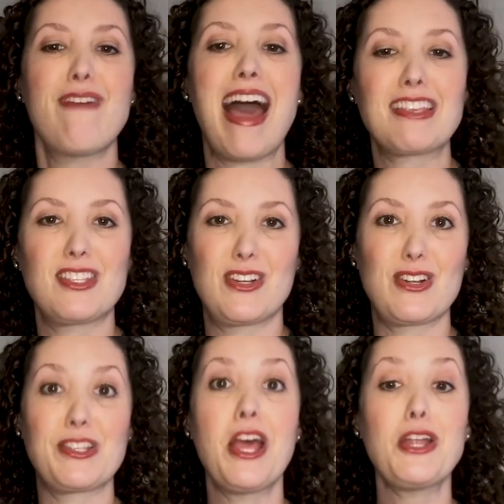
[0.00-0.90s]

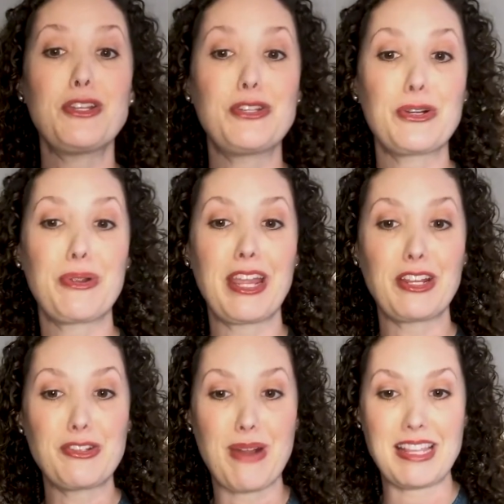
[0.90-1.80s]
fasteners
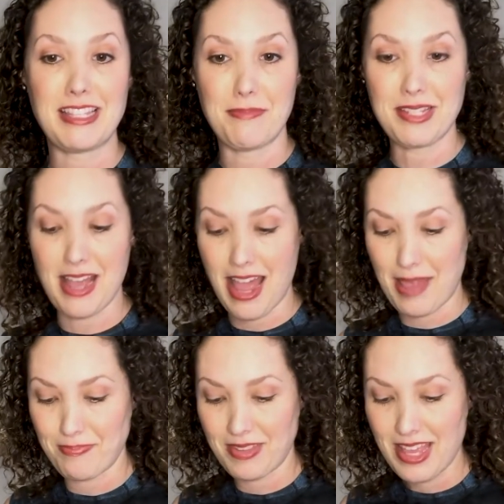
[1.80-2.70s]
during dress-up
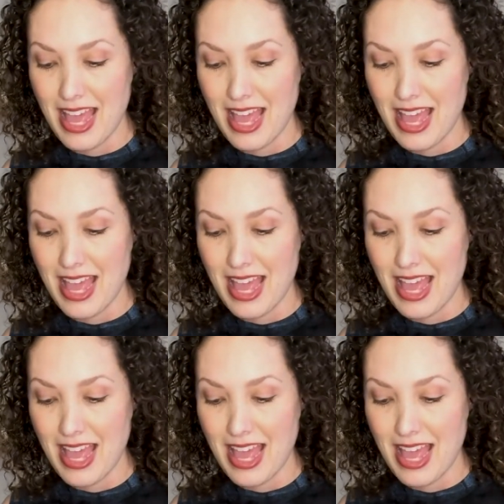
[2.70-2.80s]
time.